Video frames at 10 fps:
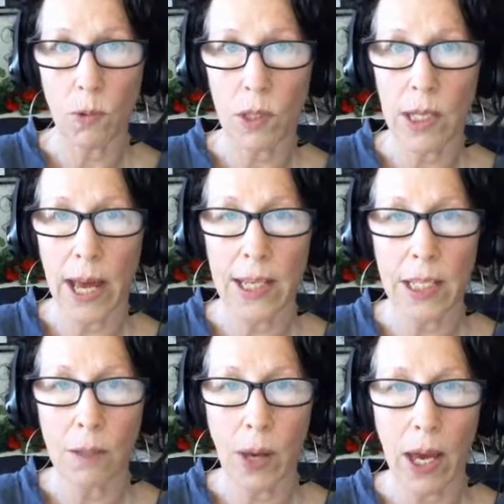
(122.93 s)
or the
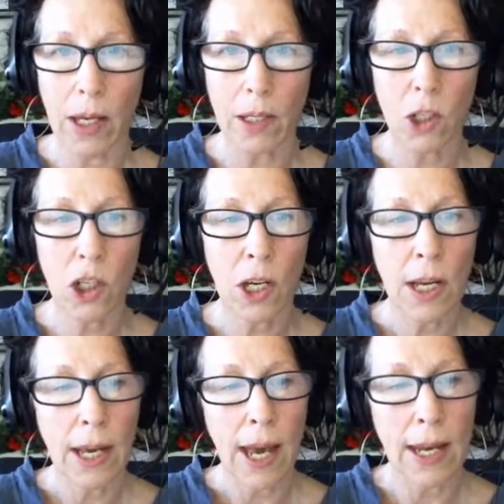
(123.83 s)
landing page,
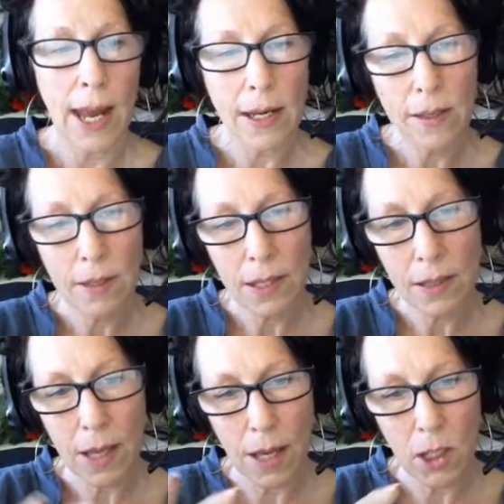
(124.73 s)
and anything
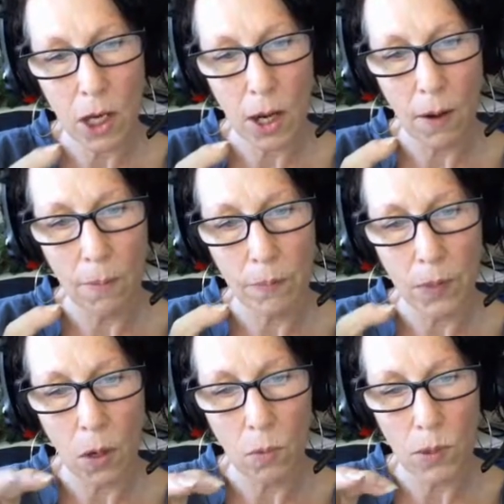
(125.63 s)
that
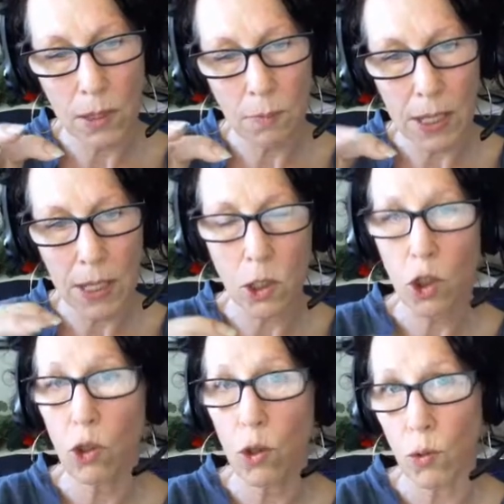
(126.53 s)
we begin
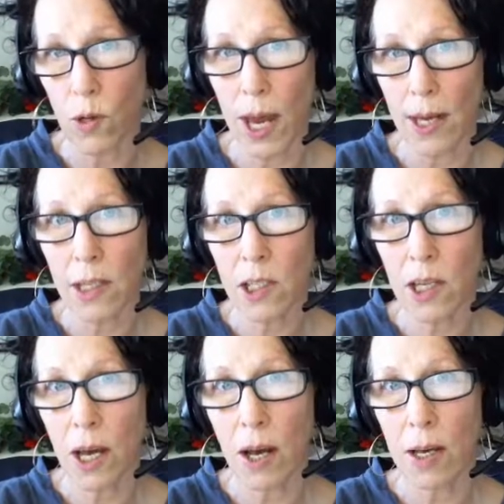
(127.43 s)
to create
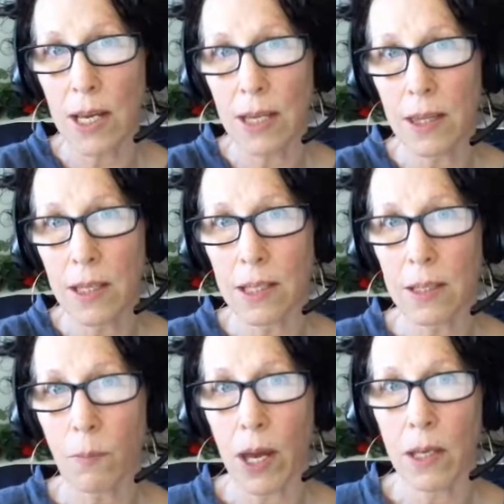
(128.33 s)
in this
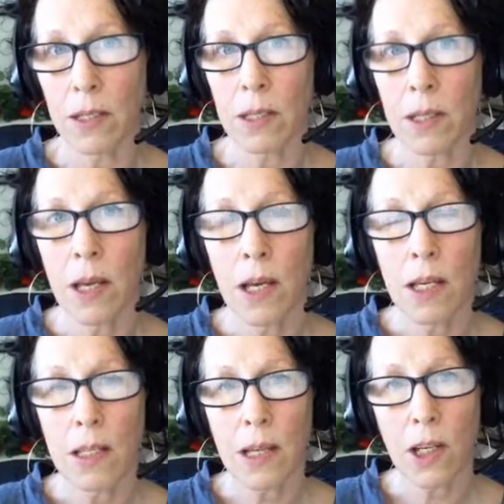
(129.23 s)
space
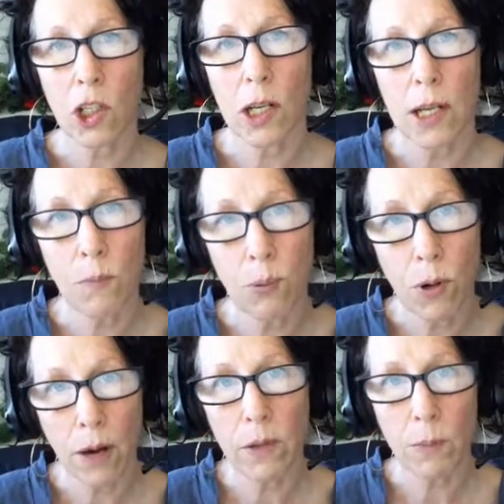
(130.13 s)
is actually
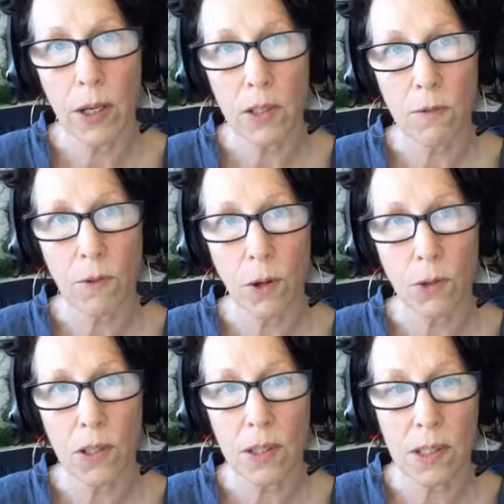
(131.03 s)
private by
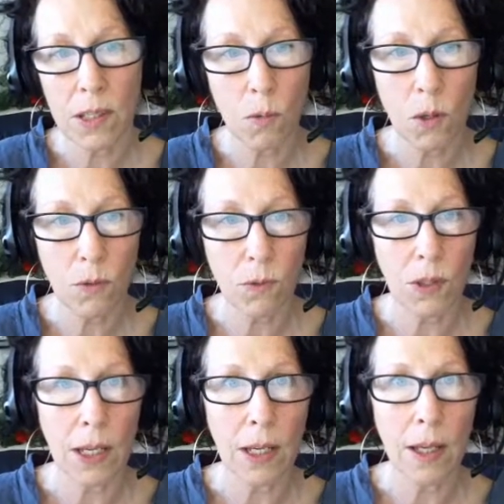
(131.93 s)
default. This is the wonderful
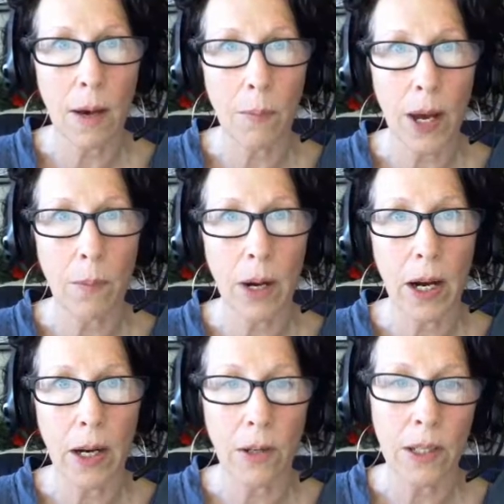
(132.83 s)
thing about
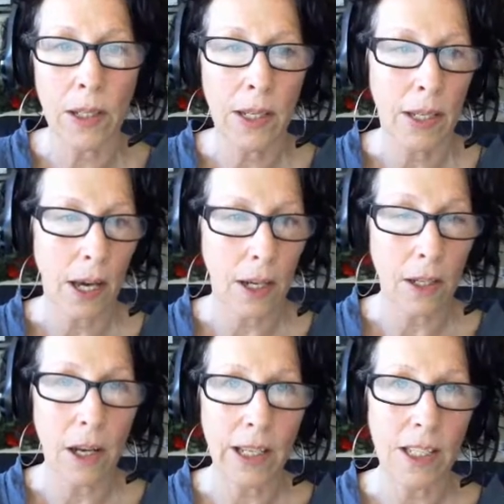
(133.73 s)
Mahara.
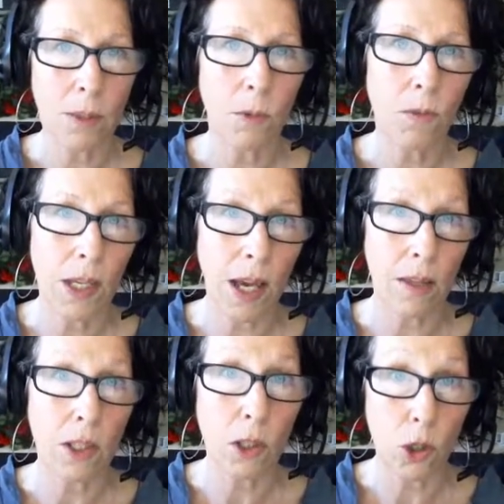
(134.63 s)
Unlike some of the other
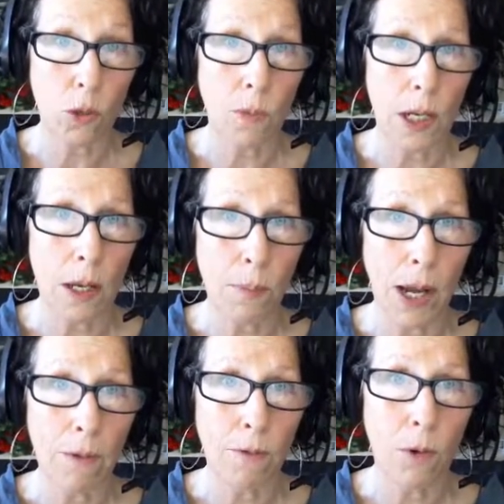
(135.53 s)
social media
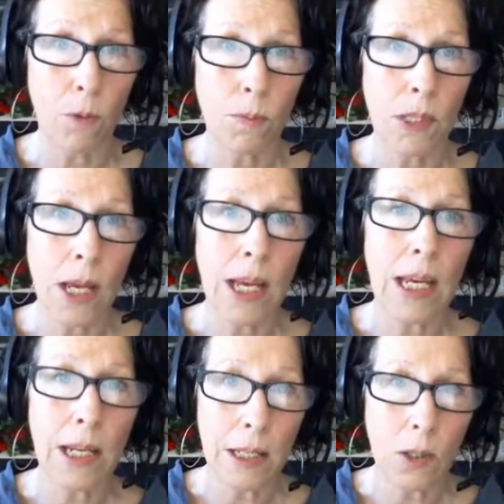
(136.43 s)
platforms,
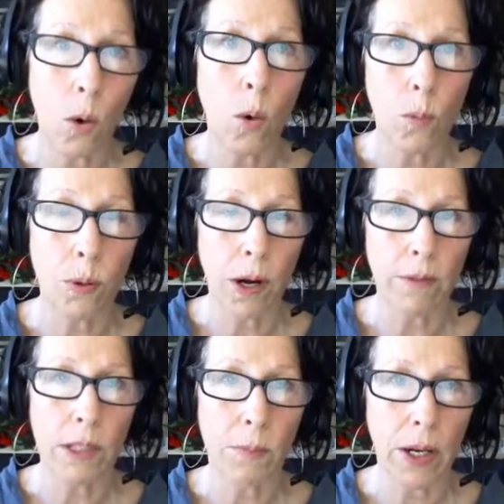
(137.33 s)
it is all
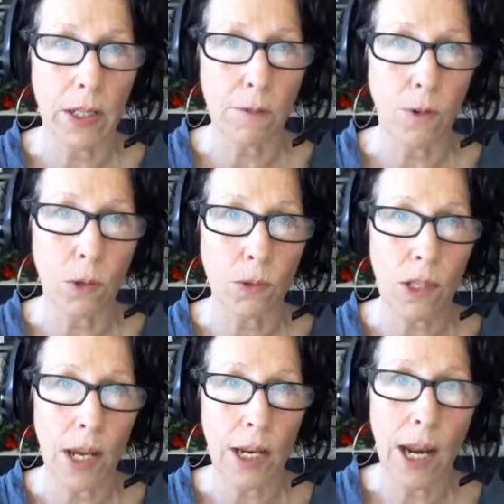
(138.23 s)
private by default
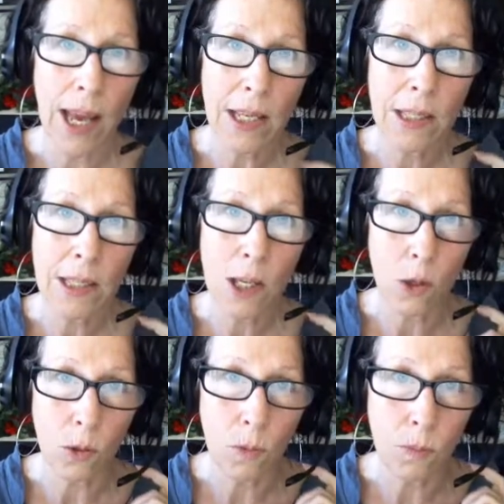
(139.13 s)
unless
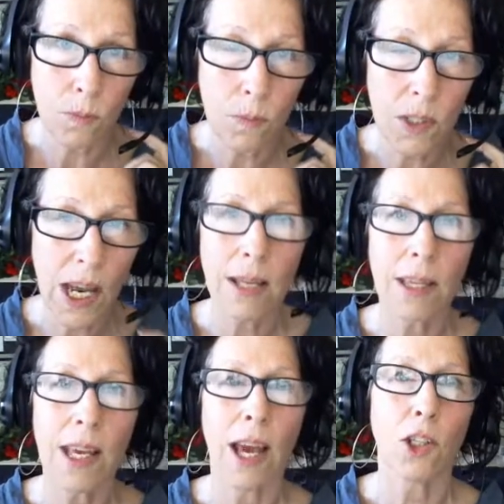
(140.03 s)
you take
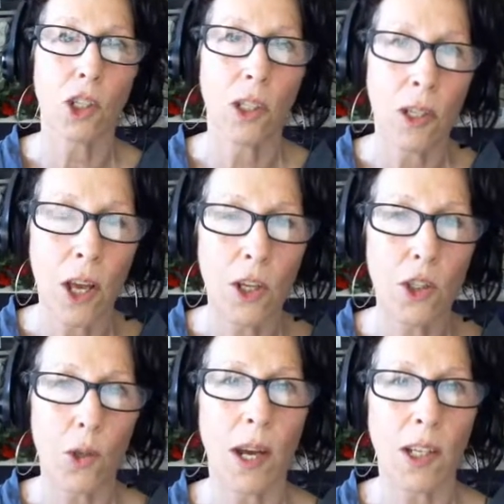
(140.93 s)
the action
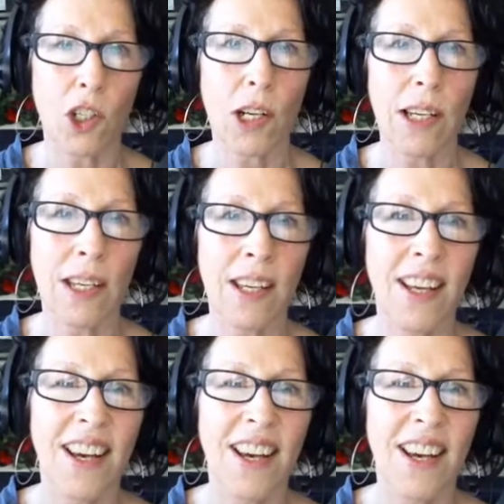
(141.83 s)
to actually